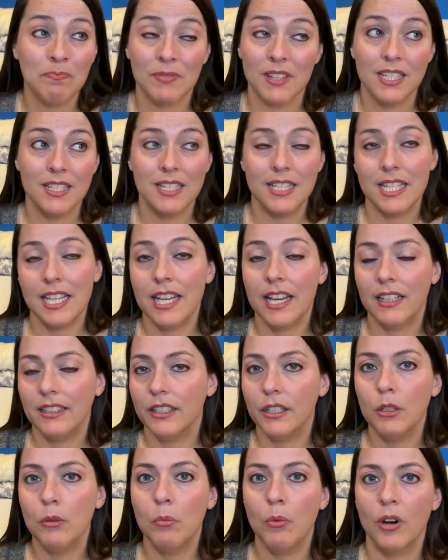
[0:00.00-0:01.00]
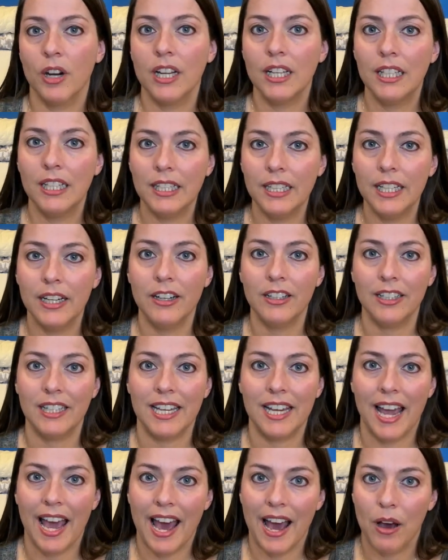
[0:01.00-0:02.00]
see a little more clearly
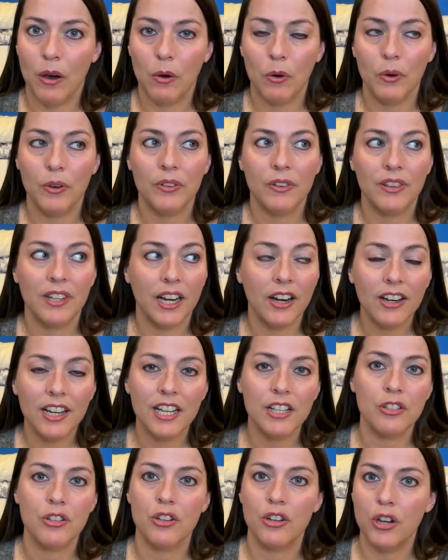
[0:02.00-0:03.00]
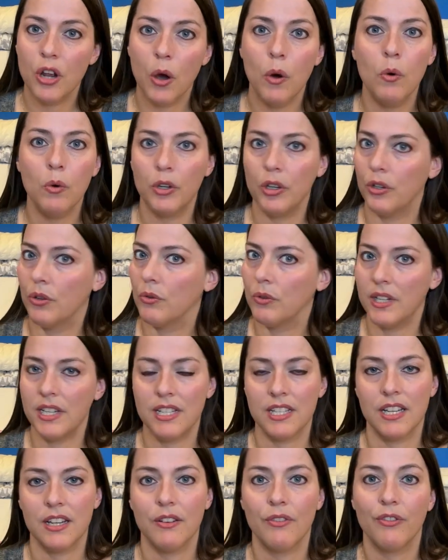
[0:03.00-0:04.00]
how there is no good
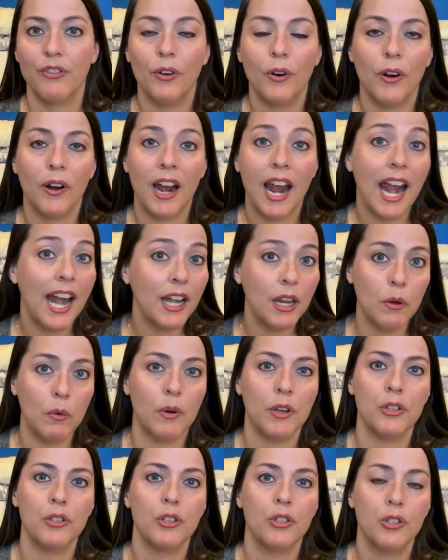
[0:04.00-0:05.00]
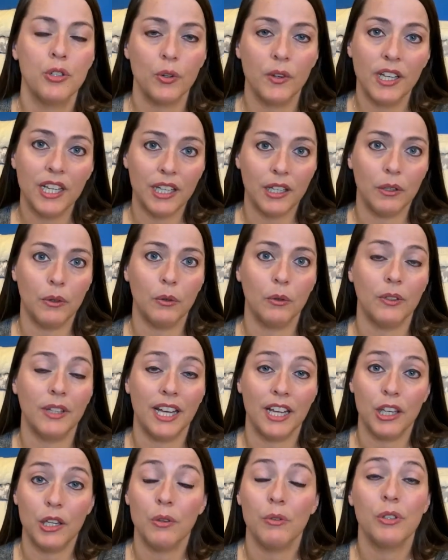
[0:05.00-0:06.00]
reason for anyone to treat you
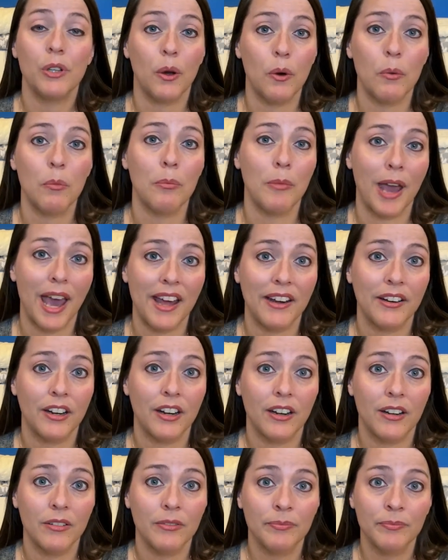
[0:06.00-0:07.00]
like you don't matter.